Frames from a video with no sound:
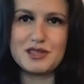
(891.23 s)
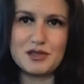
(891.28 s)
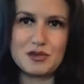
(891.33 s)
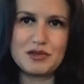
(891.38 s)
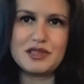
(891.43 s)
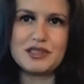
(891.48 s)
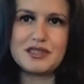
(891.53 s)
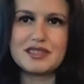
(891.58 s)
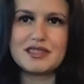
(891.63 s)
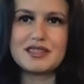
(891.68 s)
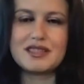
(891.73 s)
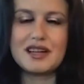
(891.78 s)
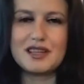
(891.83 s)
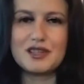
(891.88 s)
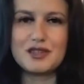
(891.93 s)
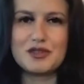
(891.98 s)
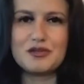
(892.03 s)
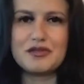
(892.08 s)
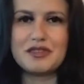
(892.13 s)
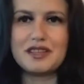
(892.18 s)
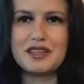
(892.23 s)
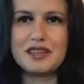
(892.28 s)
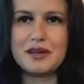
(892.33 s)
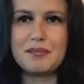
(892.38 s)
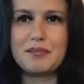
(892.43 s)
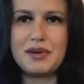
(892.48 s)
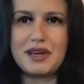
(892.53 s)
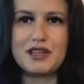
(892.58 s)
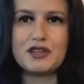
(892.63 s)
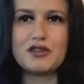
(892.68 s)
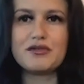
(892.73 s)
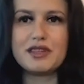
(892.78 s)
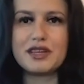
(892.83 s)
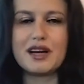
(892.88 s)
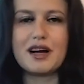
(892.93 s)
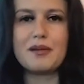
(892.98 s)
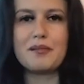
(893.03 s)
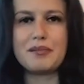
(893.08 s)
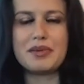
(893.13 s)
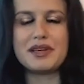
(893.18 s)
So this is kind of the plan of the
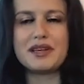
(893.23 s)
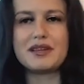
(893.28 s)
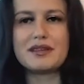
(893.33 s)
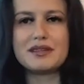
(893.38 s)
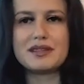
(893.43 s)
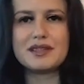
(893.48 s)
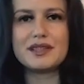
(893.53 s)
company.